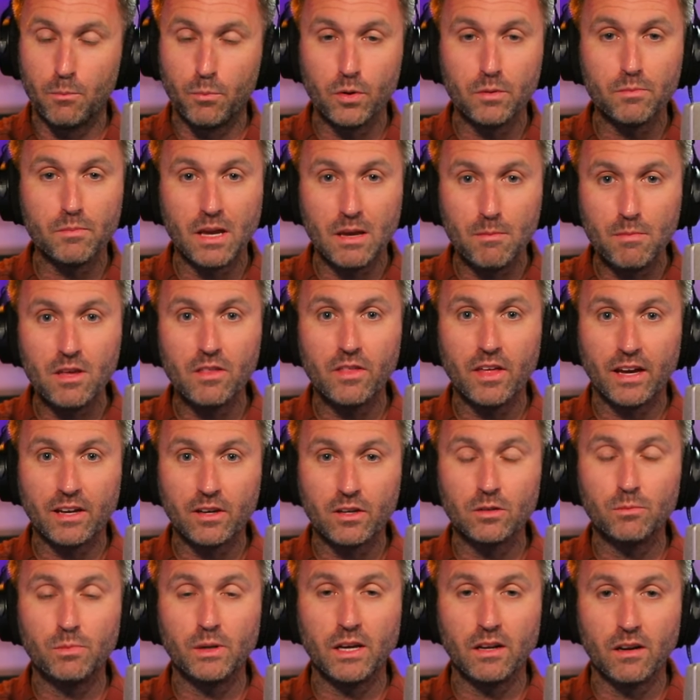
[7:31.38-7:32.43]
But maybe that
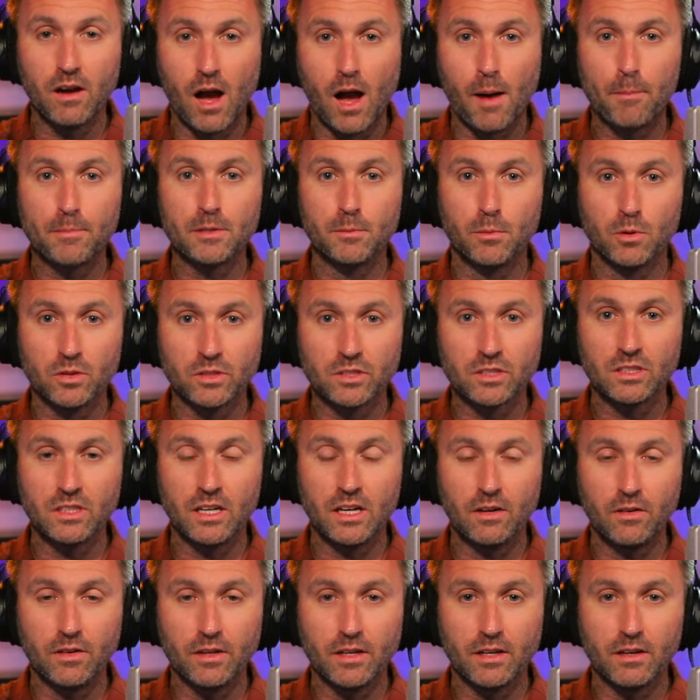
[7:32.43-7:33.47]
could be an optimal
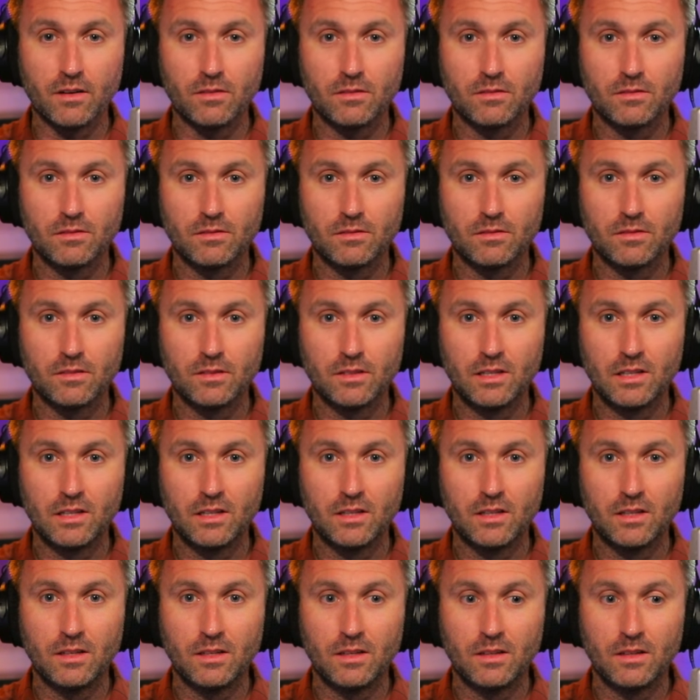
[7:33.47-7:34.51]
scenario.
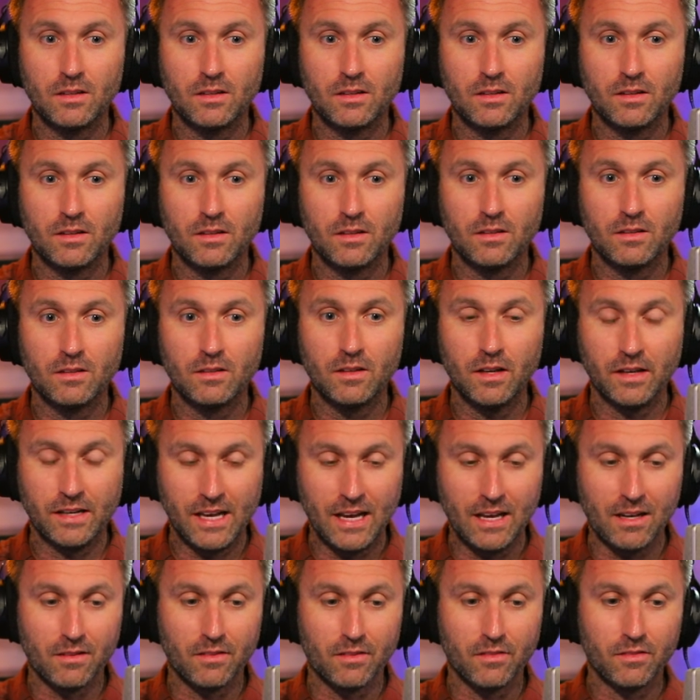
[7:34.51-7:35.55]

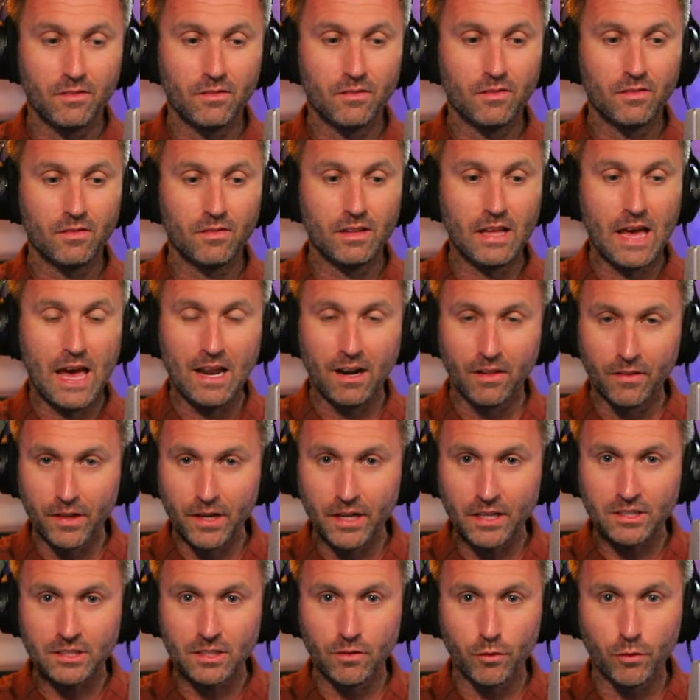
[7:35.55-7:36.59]
Again,
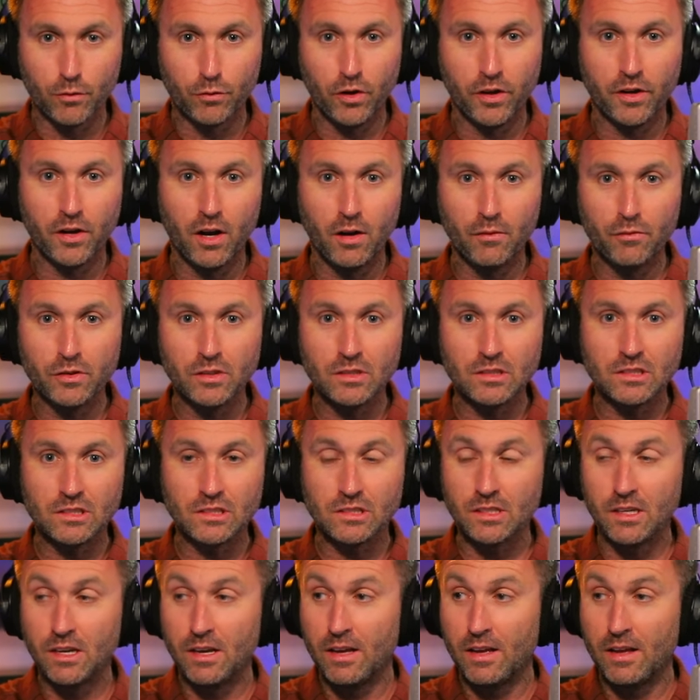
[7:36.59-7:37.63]
analytics of the front
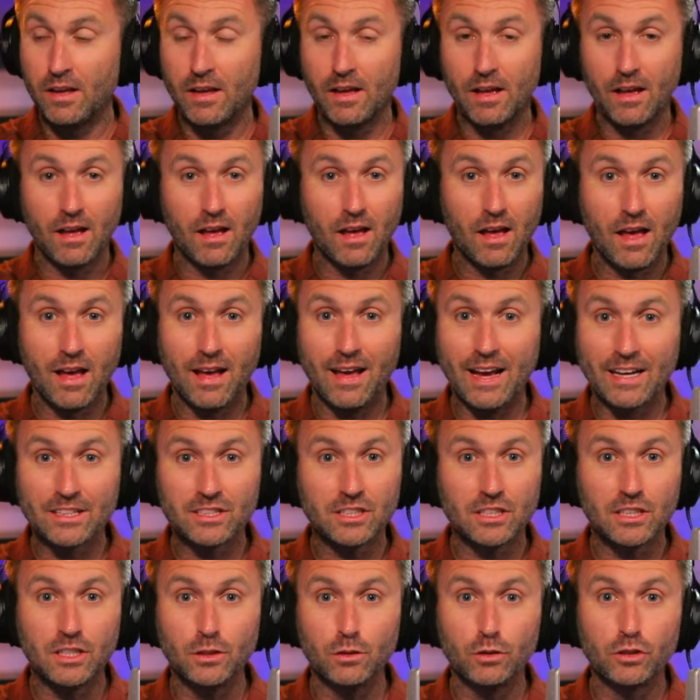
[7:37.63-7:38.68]
office,
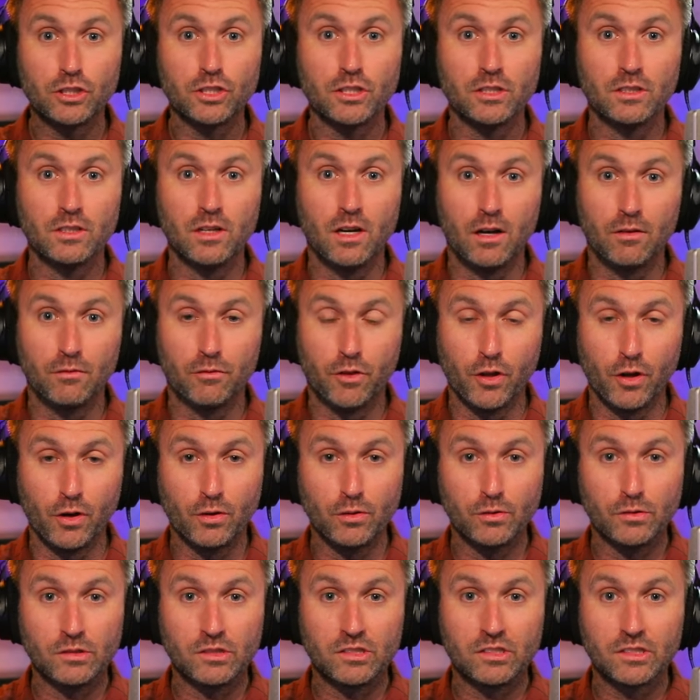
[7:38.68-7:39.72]
execution of
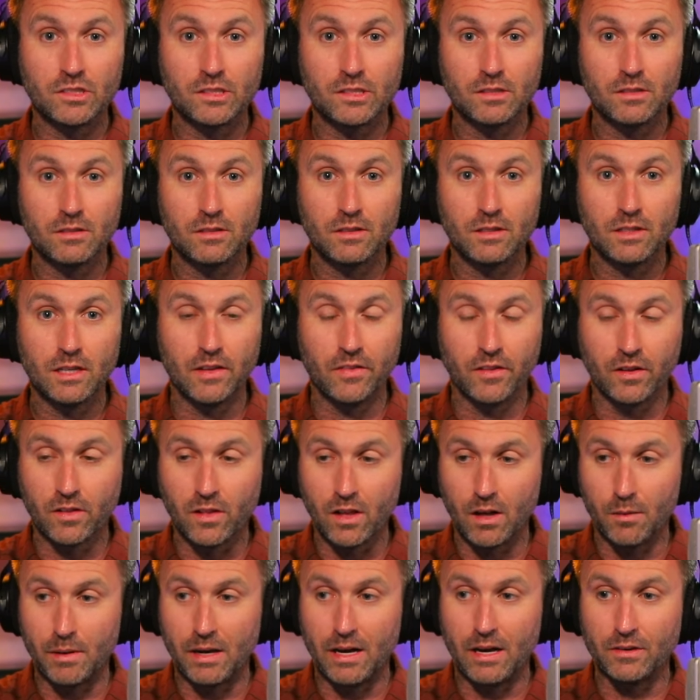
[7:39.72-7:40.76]
those in the
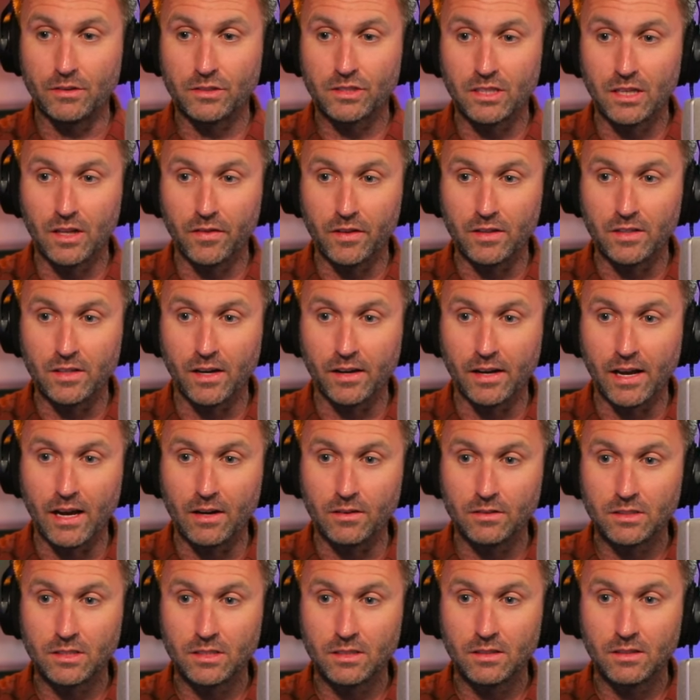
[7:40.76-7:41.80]
clubhouse and in the
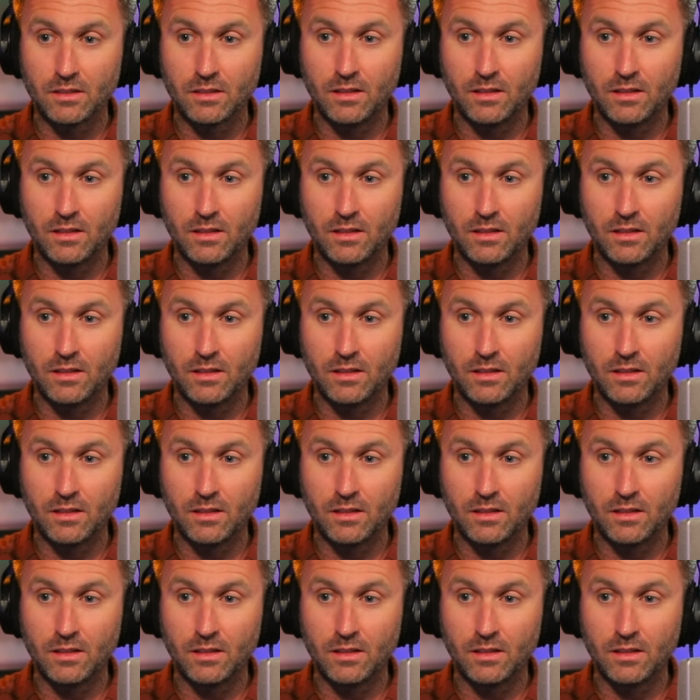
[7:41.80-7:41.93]
dugout.